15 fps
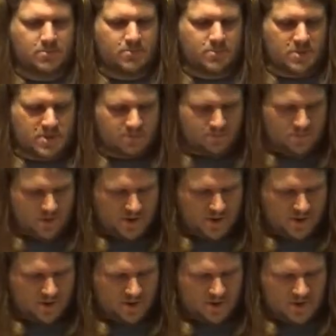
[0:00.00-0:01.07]
Much
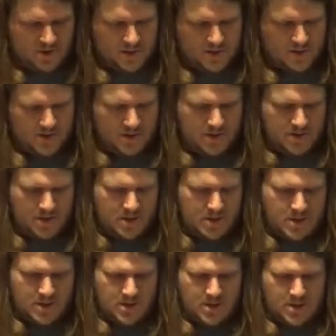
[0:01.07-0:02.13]
bigger than
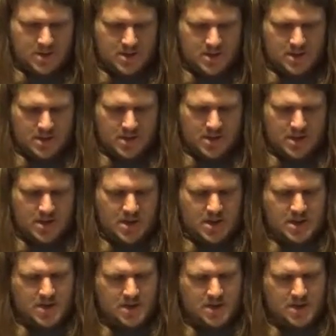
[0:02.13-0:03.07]
needed.